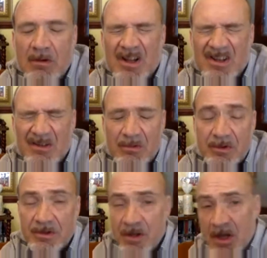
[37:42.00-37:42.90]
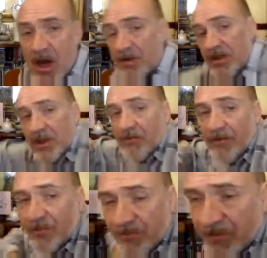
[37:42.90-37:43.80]
I'm going to
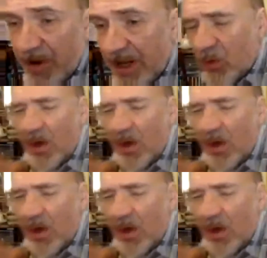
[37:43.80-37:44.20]
go fairly